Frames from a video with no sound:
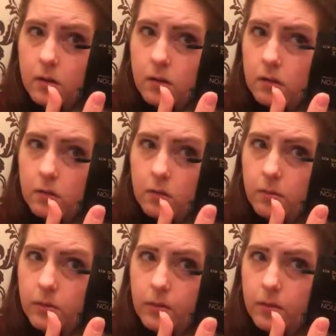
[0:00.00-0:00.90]
Just rub
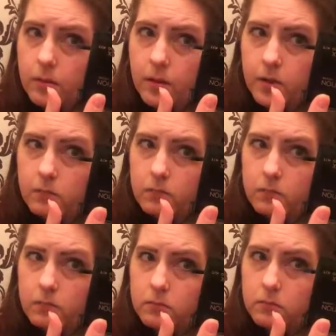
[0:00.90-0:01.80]
that a bit
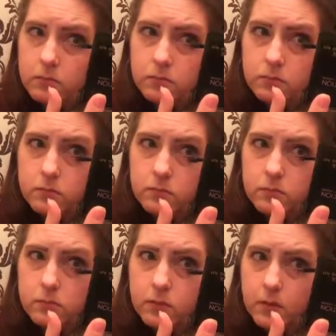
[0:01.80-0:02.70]

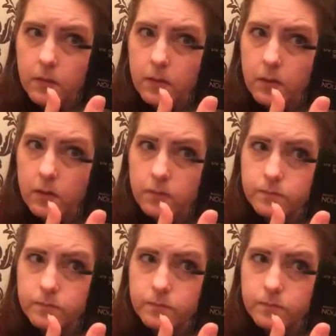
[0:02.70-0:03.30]
on there.